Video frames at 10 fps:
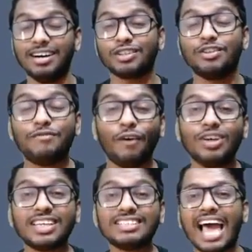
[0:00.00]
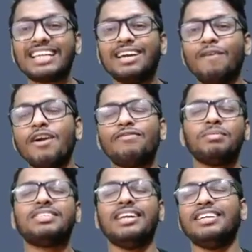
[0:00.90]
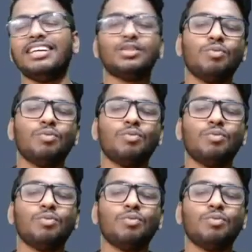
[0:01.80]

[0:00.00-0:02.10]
So the force that is acting away from the center is